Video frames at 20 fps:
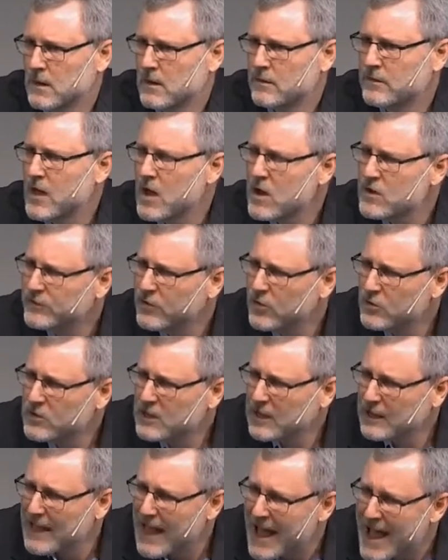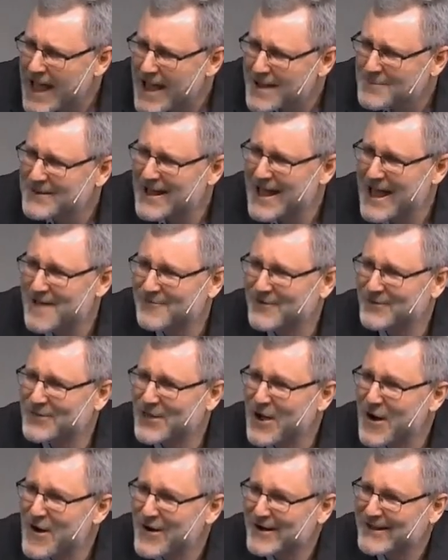Those who claimed to have
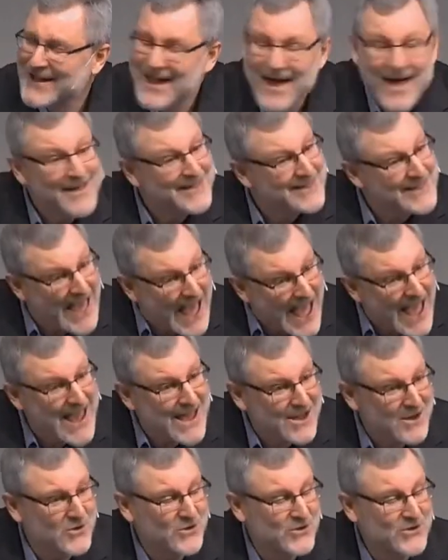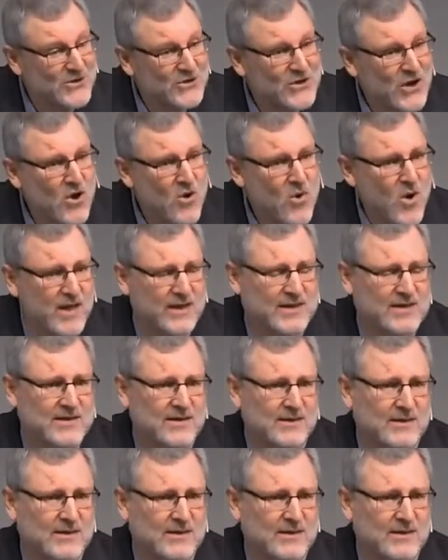authority, they couldn't do it.